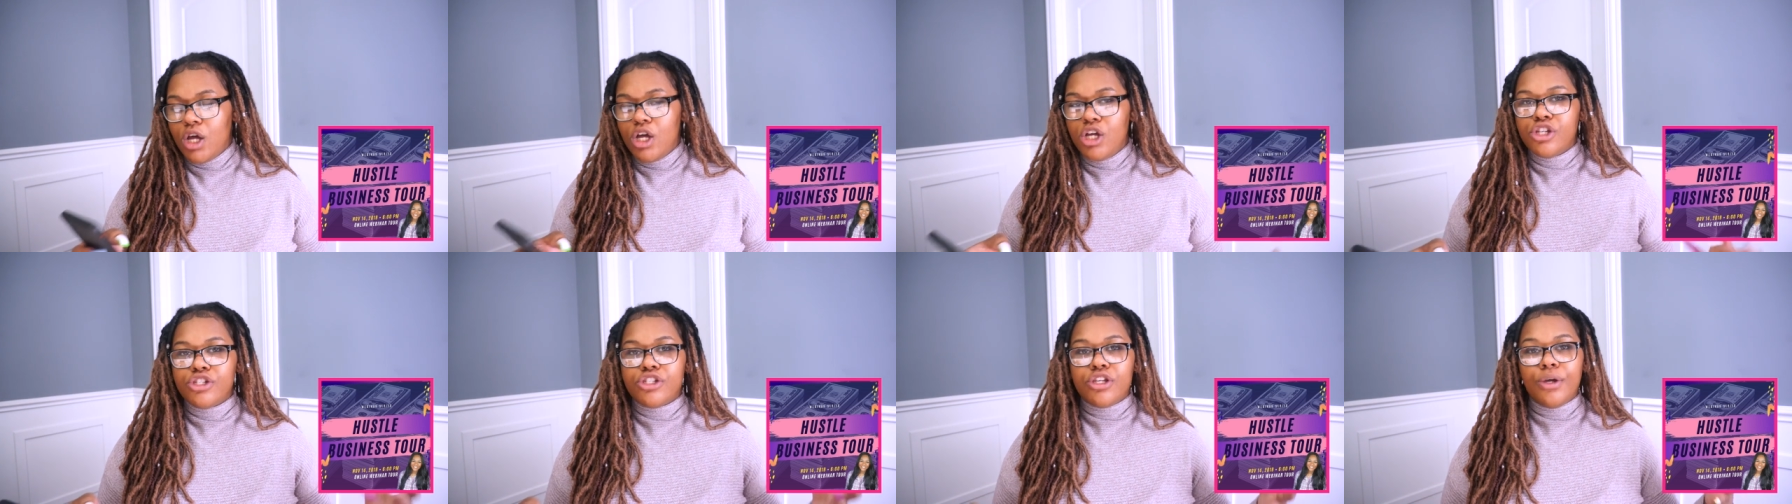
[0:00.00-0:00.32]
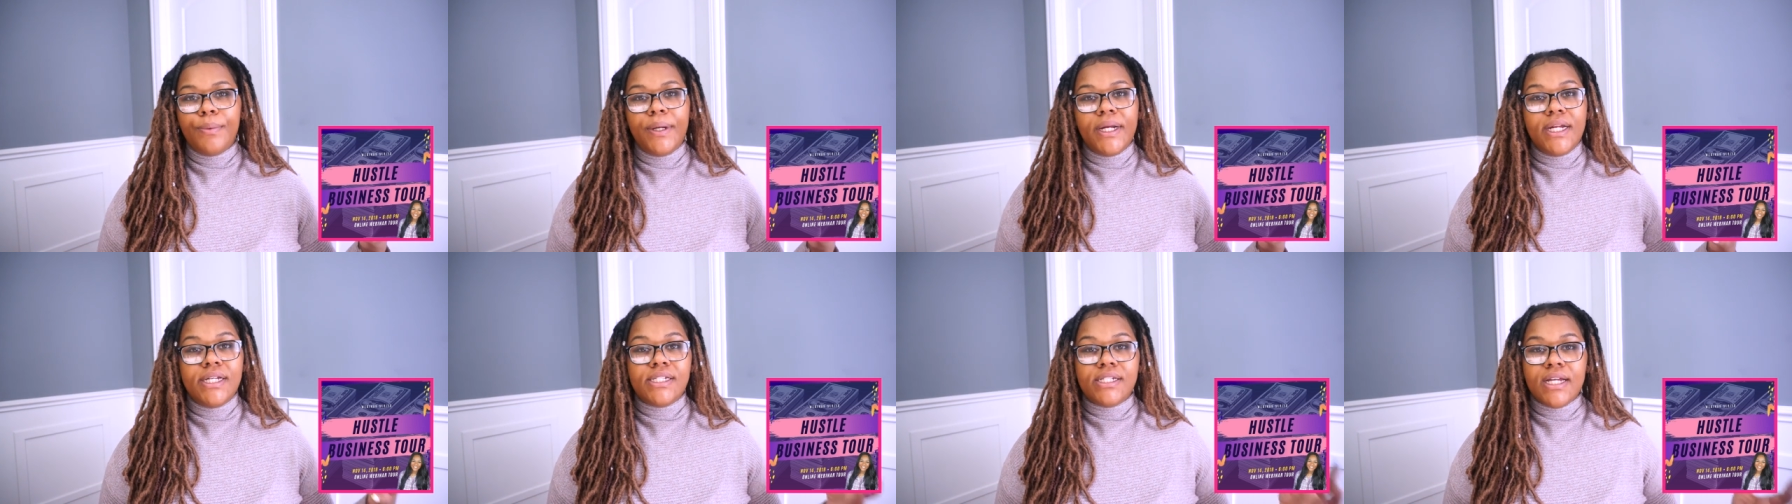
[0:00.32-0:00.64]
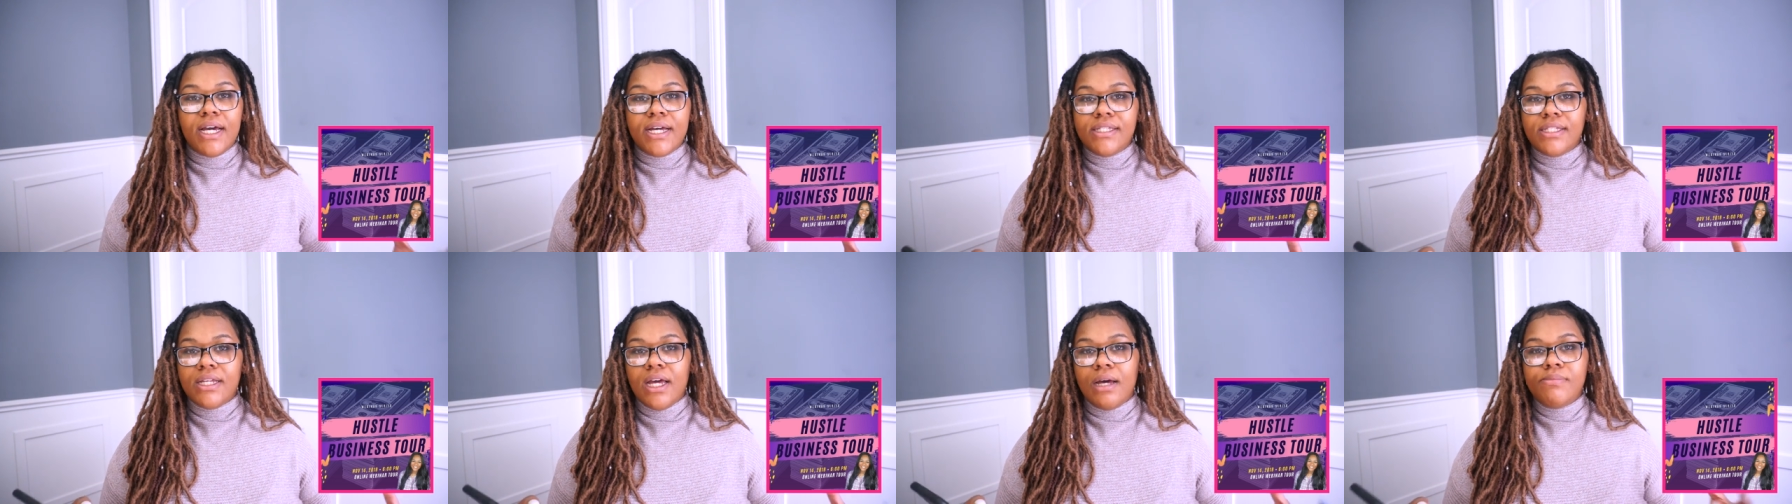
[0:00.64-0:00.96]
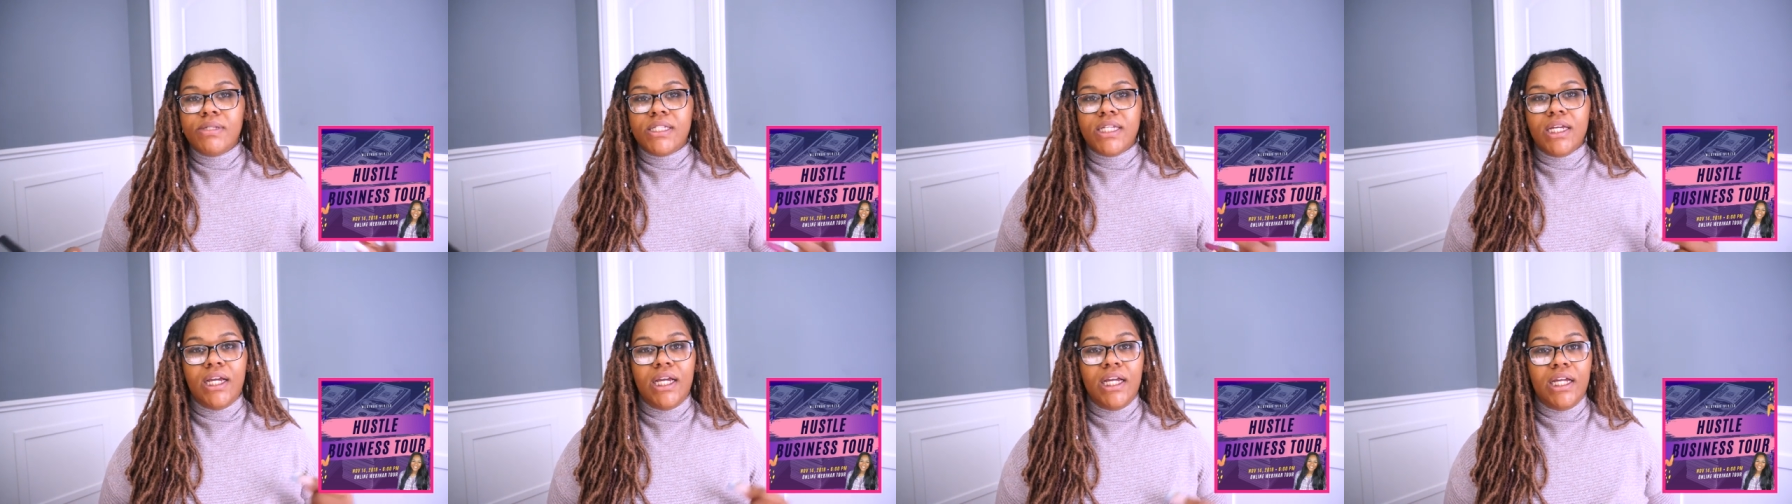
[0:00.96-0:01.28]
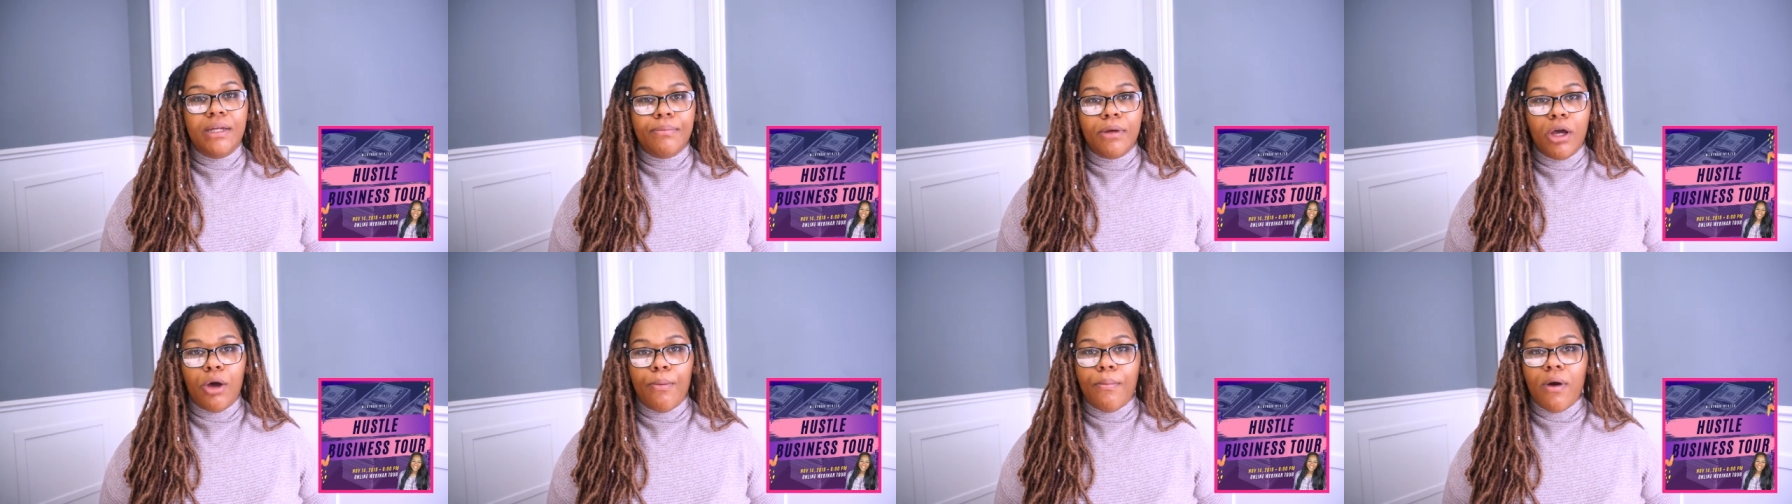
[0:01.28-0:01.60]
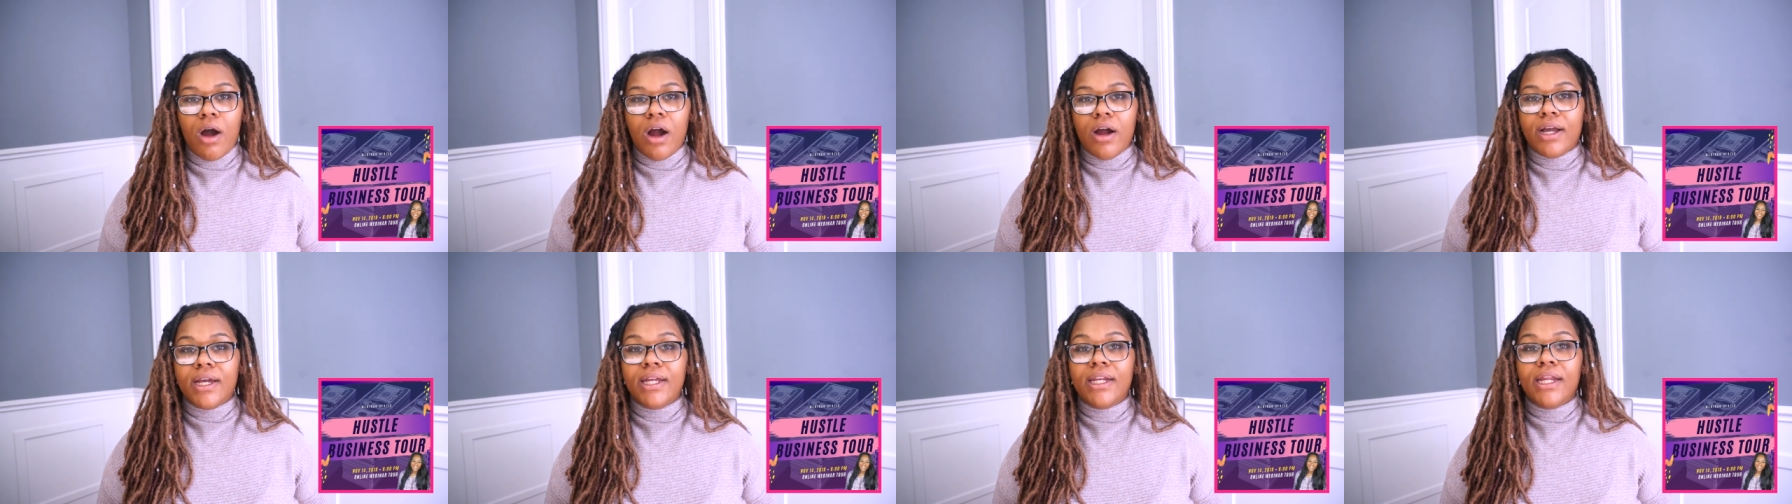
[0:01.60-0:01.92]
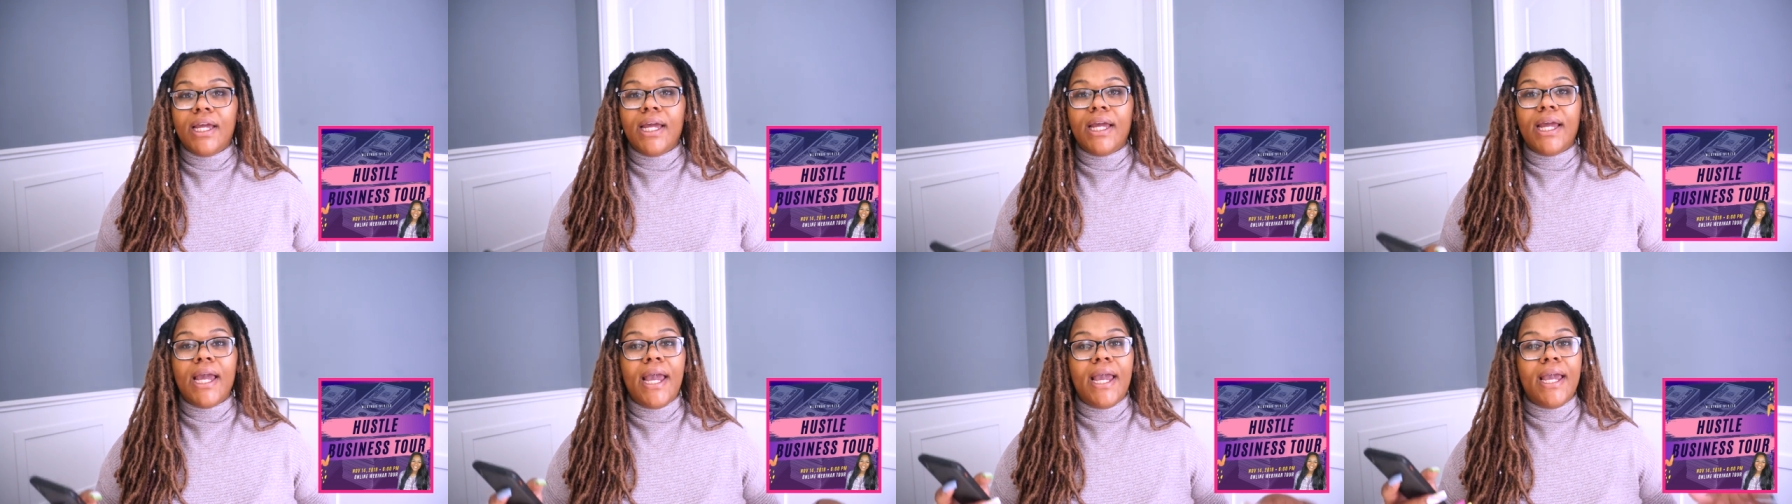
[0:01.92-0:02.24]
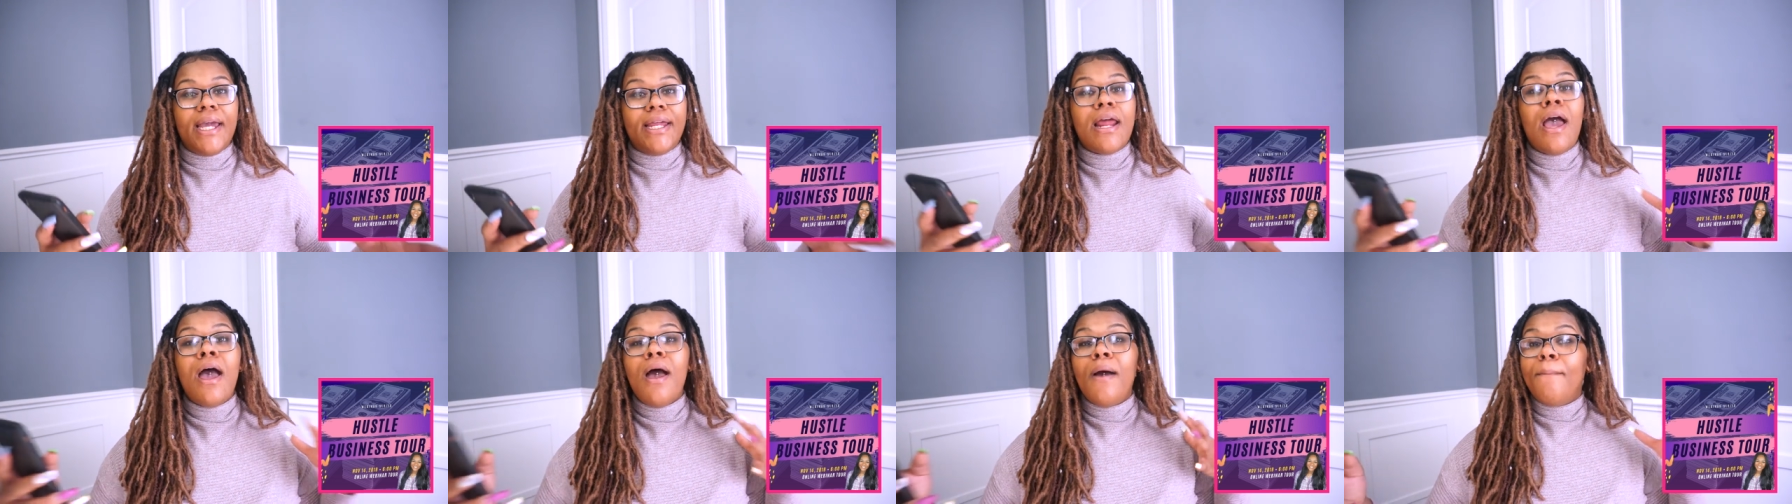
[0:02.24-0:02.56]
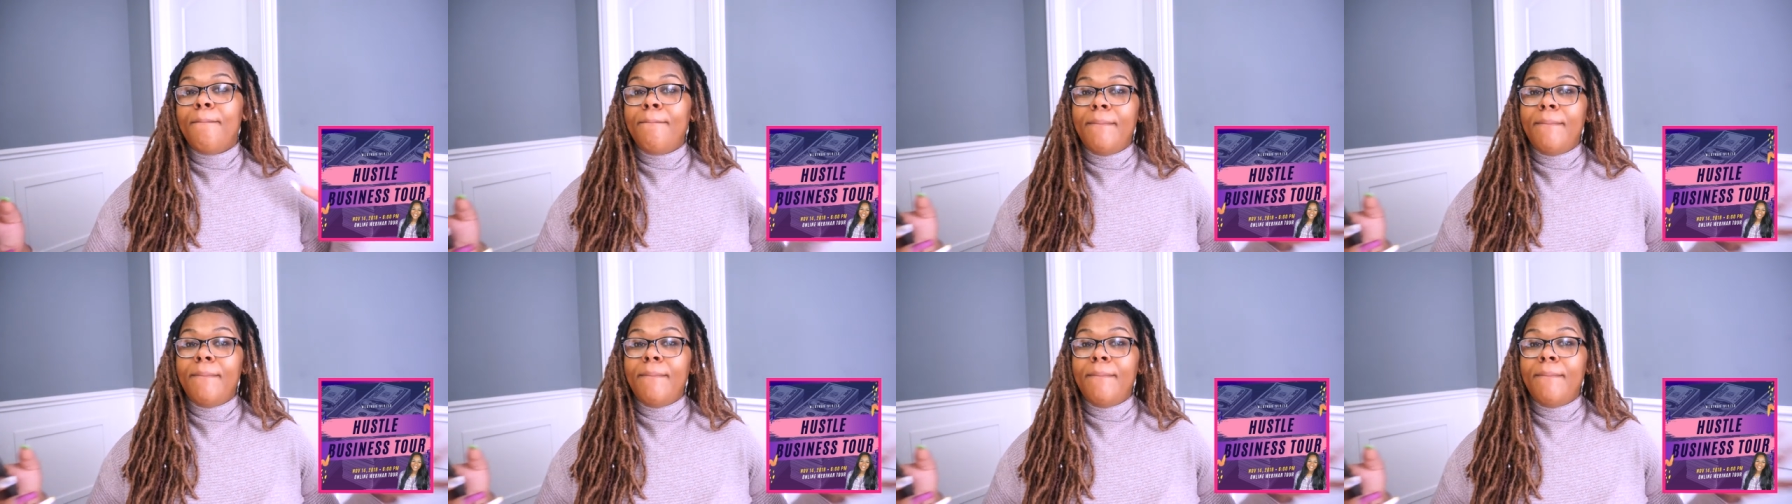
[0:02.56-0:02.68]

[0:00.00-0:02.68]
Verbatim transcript: So when it does come to email marketing and